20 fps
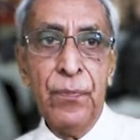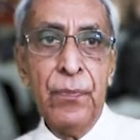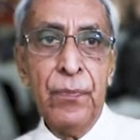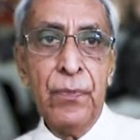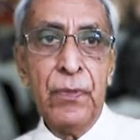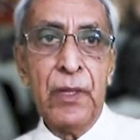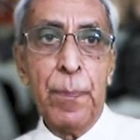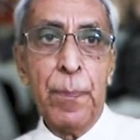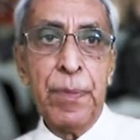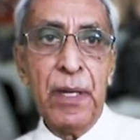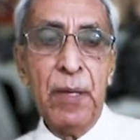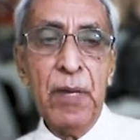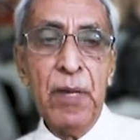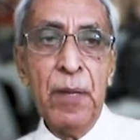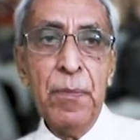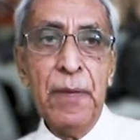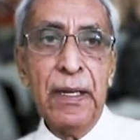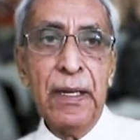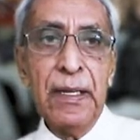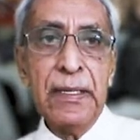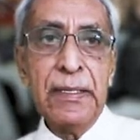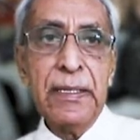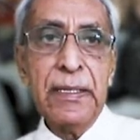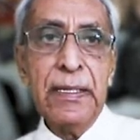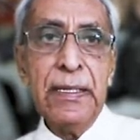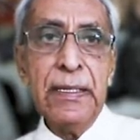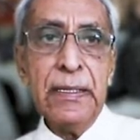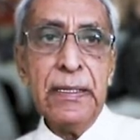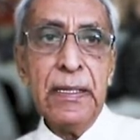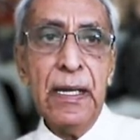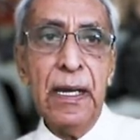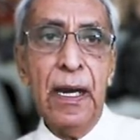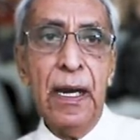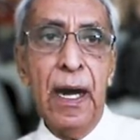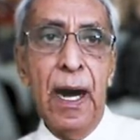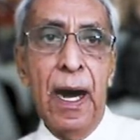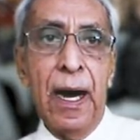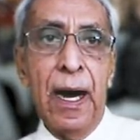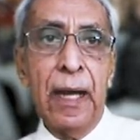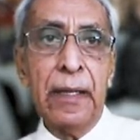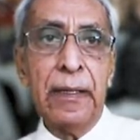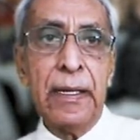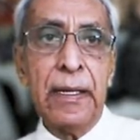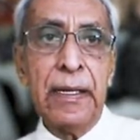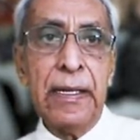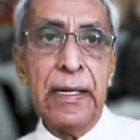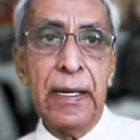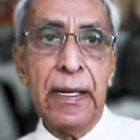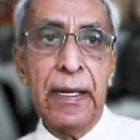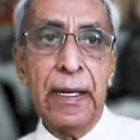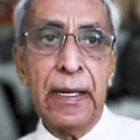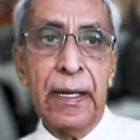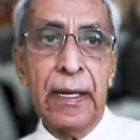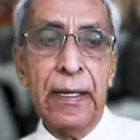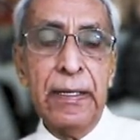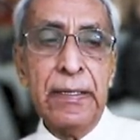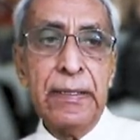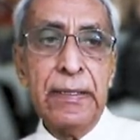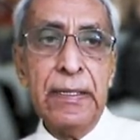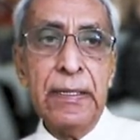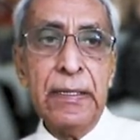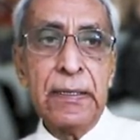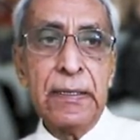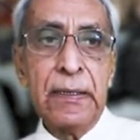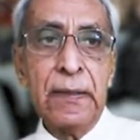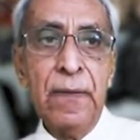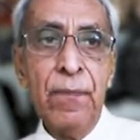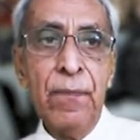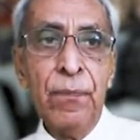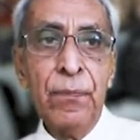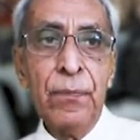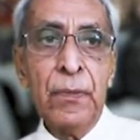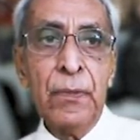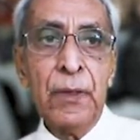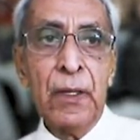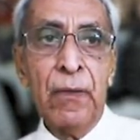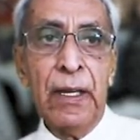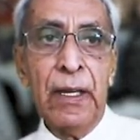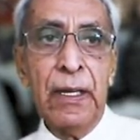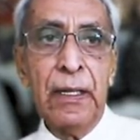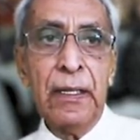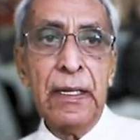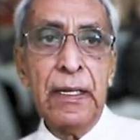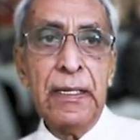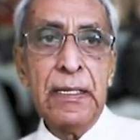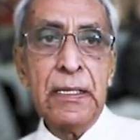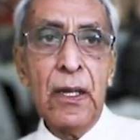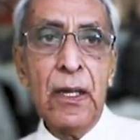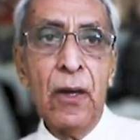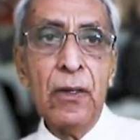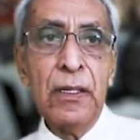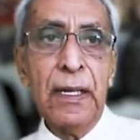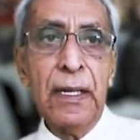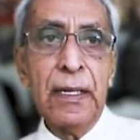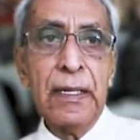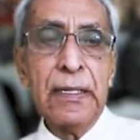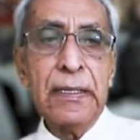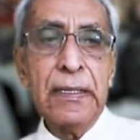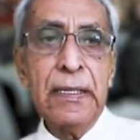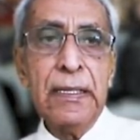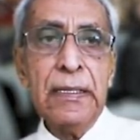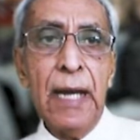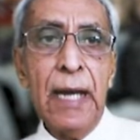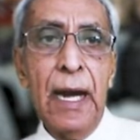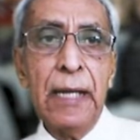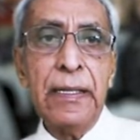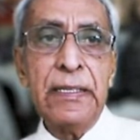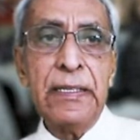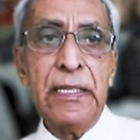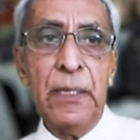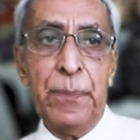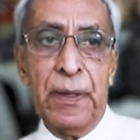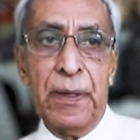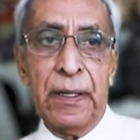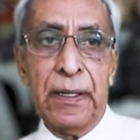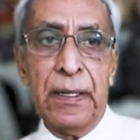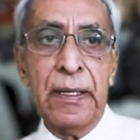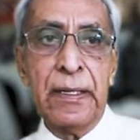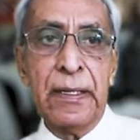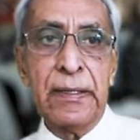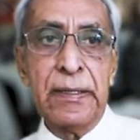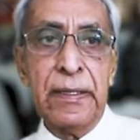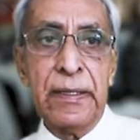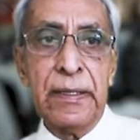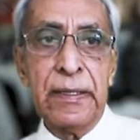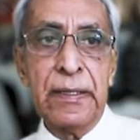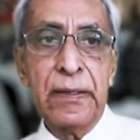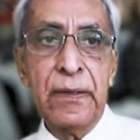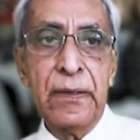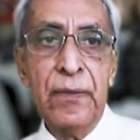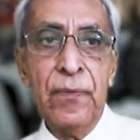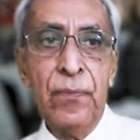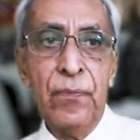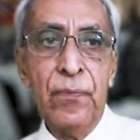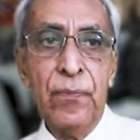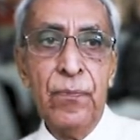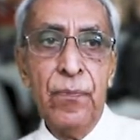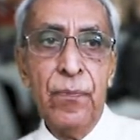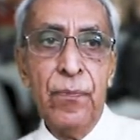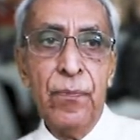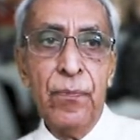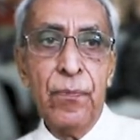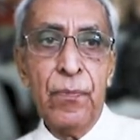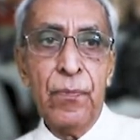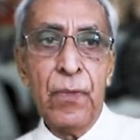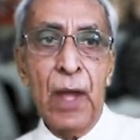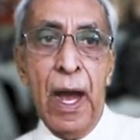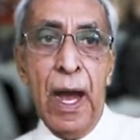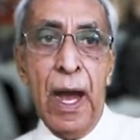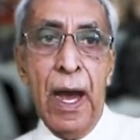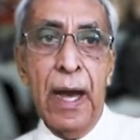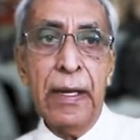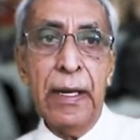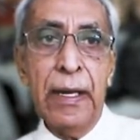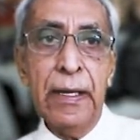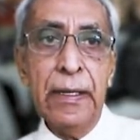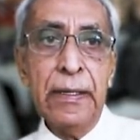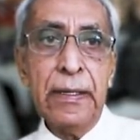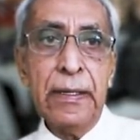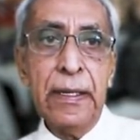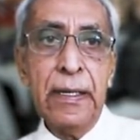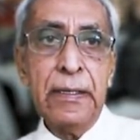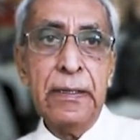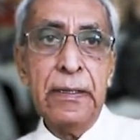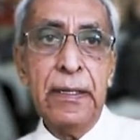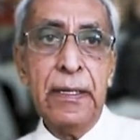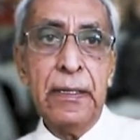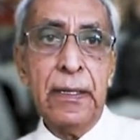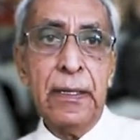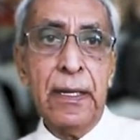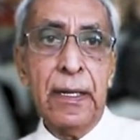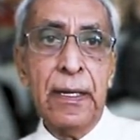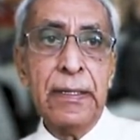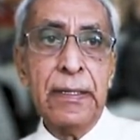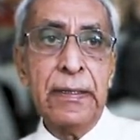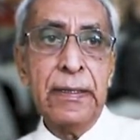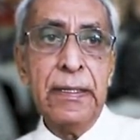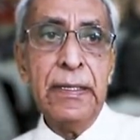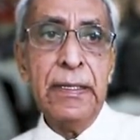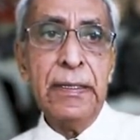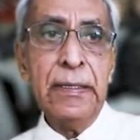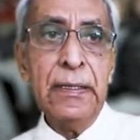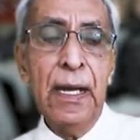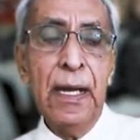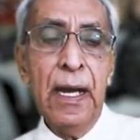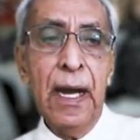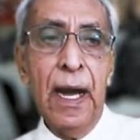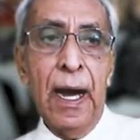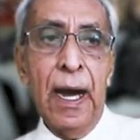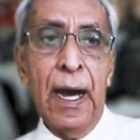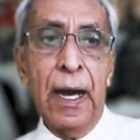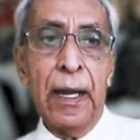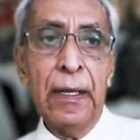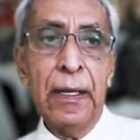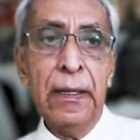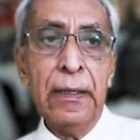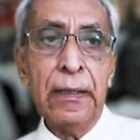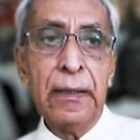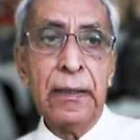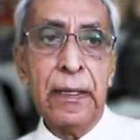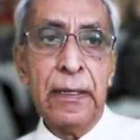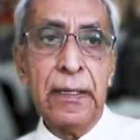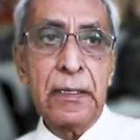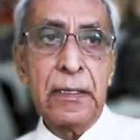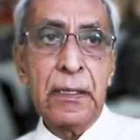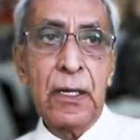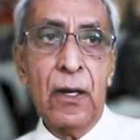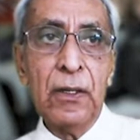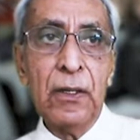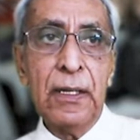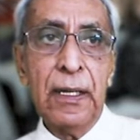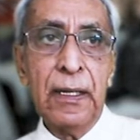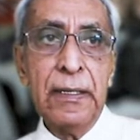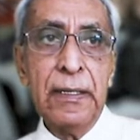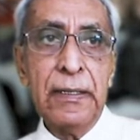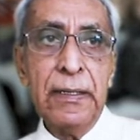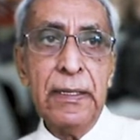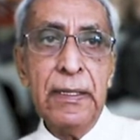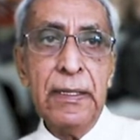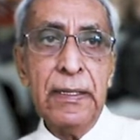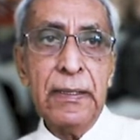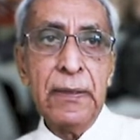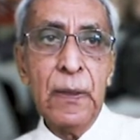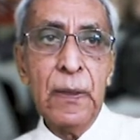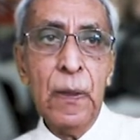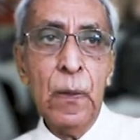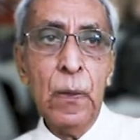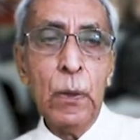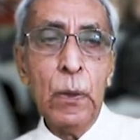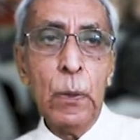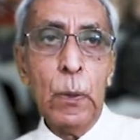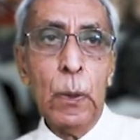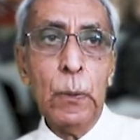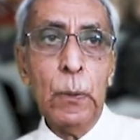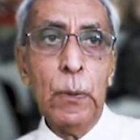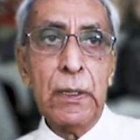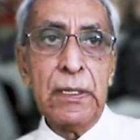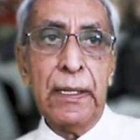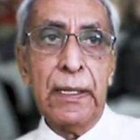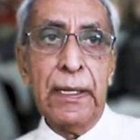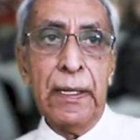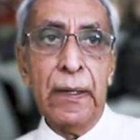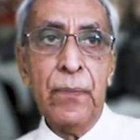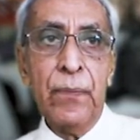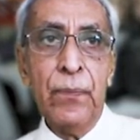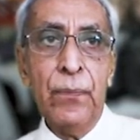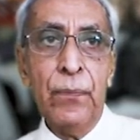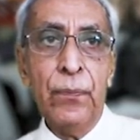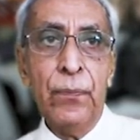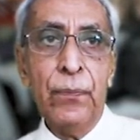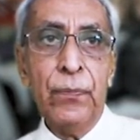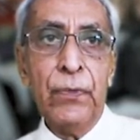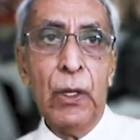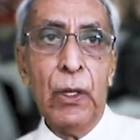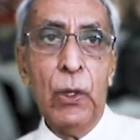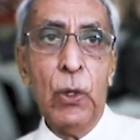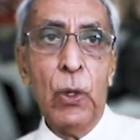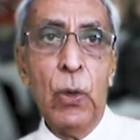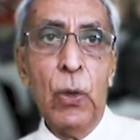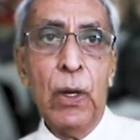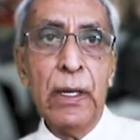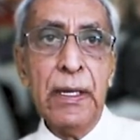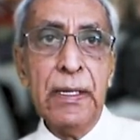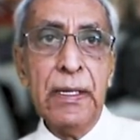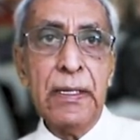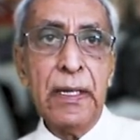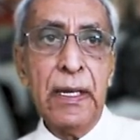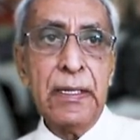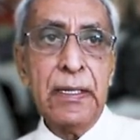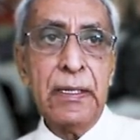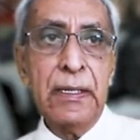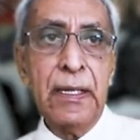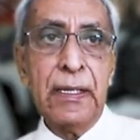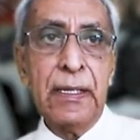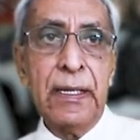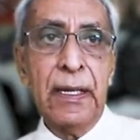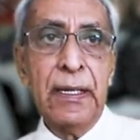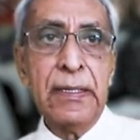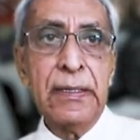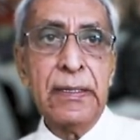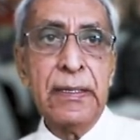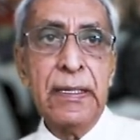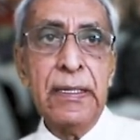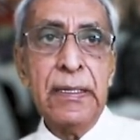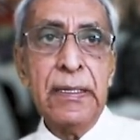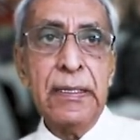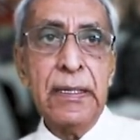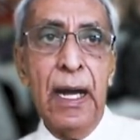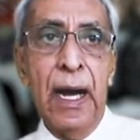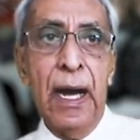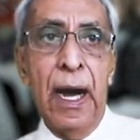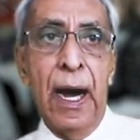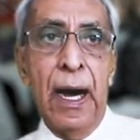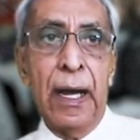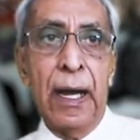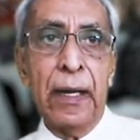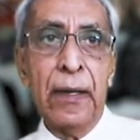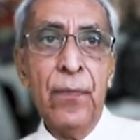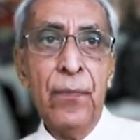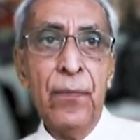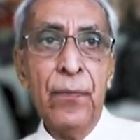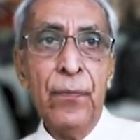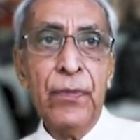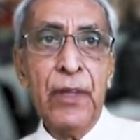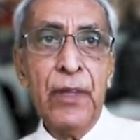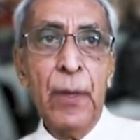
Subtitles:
The premium currencies are the dearer currencies, whereas the discount currencies are the cheaper currencies. Higher interest rate currencies are the discount currencies. Conversely, the lower interest rate currencies are the